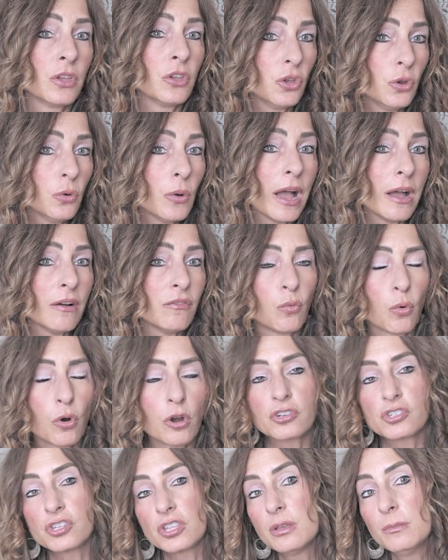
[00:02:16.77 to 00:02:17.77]
who have
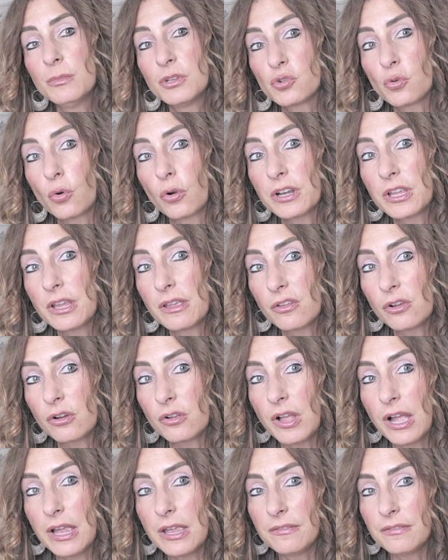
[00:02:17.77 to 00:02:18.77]
worked the majority of their
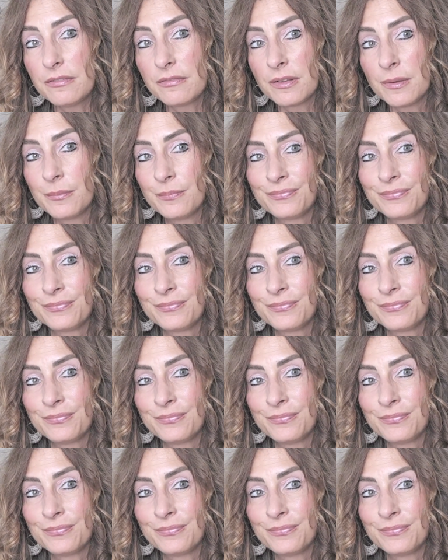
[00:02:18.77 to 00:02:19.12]
life